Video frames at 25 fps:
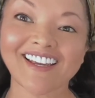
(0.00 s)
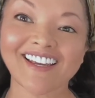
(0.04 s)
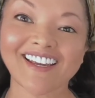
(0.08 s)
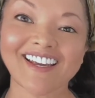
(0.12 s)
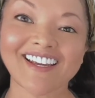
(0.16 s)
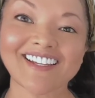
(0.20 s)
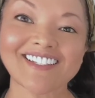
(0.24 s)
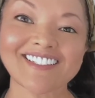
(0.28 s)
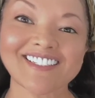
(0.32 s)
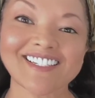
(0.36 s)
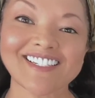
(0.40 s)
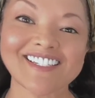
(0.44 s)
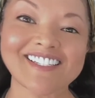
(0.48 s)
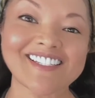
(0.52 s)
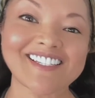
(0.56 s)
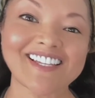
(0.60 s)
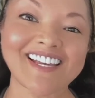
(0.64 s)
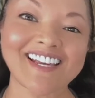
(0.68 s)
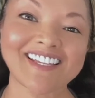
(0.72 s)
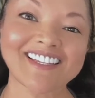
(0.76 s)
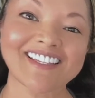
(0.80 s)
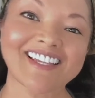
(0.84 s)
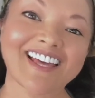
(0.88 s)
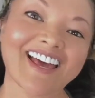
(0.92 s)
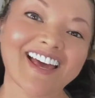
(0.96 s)
And just
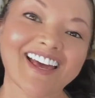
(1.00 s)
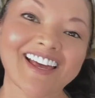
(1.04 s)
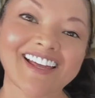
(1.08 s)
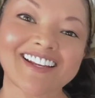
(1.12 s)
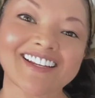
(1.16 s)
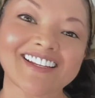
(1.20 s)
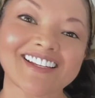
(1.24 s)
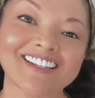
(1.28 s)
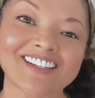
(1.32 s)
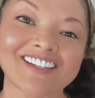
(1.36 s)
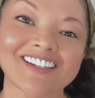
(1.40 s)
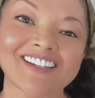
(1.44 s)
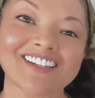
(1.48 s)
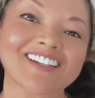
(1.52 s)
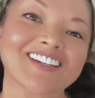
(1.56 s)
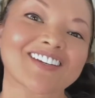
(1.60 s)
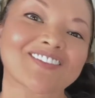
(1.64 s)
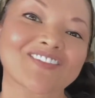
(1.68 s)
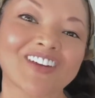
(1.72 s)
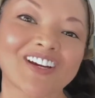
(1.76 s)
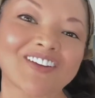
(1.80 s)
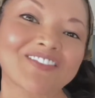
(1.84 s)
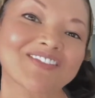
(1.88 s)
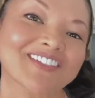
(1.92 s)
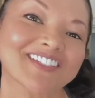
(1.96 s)
like that,
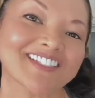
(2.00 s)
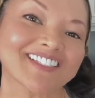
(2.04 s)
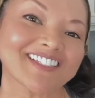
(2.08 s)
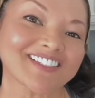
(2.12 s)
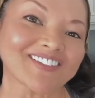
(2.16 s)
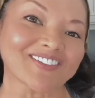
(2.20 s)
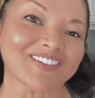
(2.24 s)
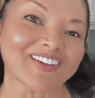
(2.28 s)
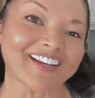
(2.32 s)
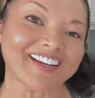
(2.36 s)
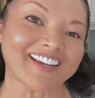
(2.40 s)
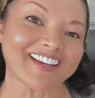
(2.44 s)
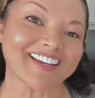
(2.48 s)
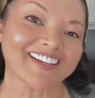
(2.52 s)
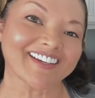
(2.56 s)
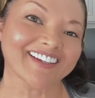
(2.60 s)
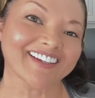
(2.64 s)
breakfast is ready.